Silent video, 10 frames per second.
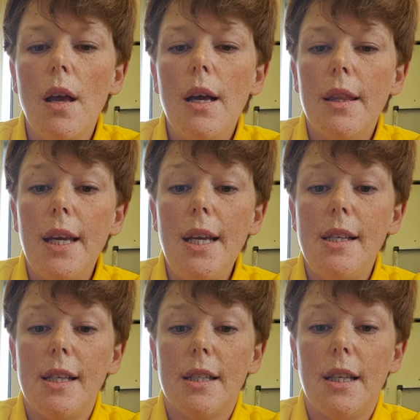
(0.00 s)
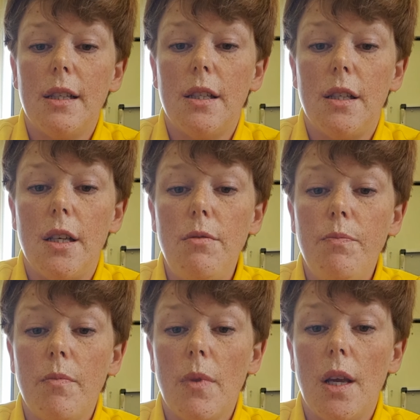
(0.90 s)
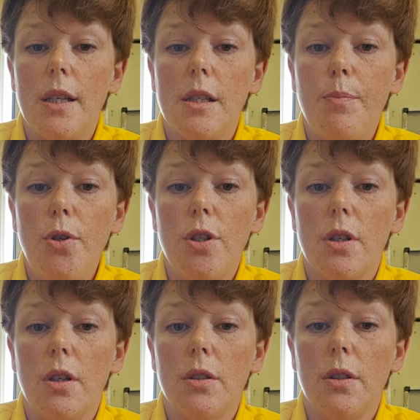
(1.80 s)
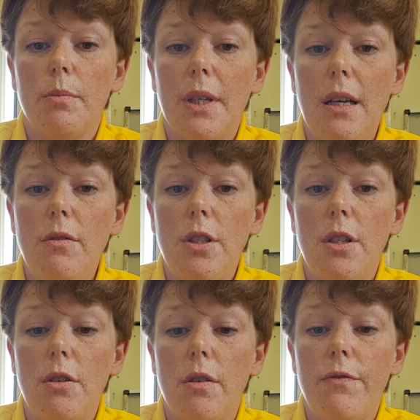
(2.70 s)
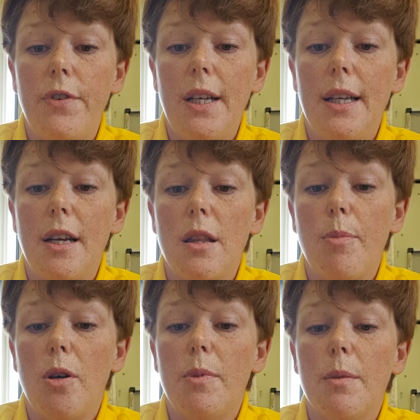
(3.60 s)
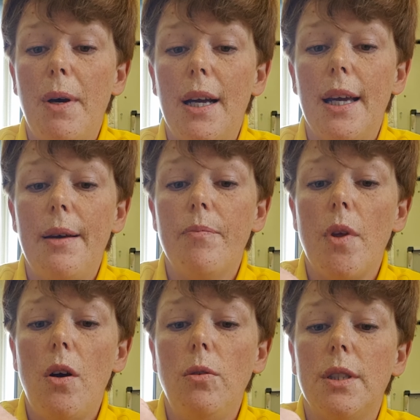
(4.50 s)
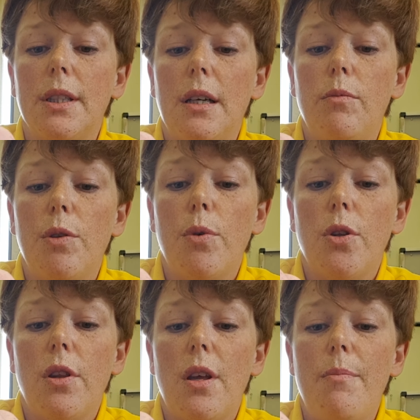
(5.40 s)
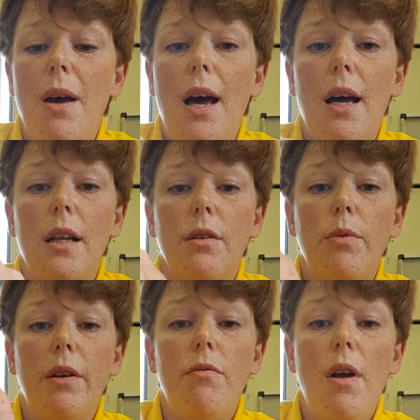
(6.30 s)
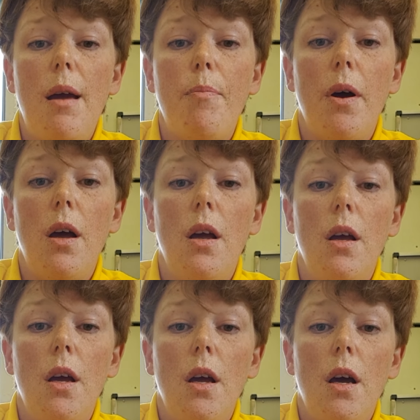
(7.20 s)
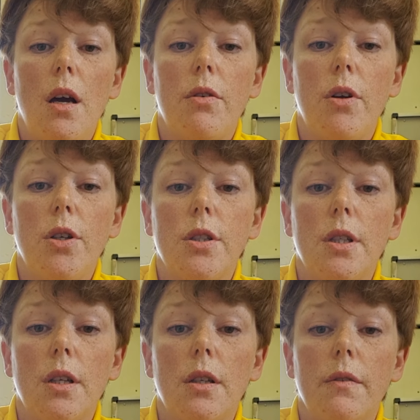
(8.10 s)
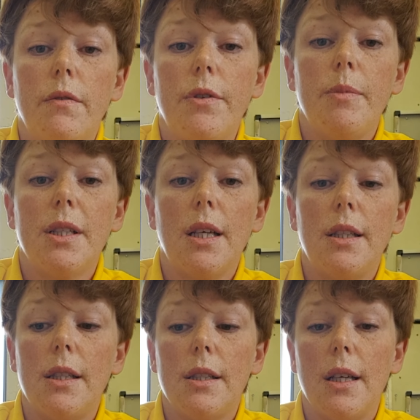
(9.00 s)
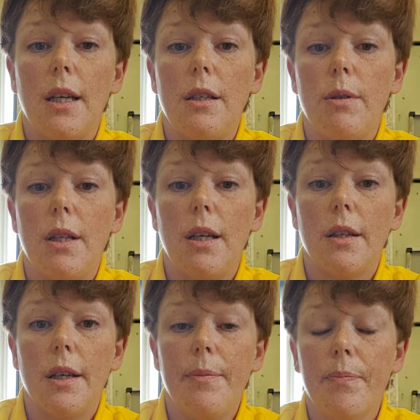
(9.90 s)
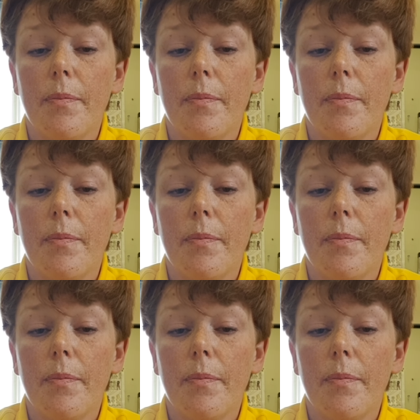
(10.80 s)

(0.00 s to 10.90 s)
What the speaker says: The easiest thing to do is to push the condom down so that you can feel it at the bottom of the packet, hold it down with one thumb and we rip across from side to side with the other.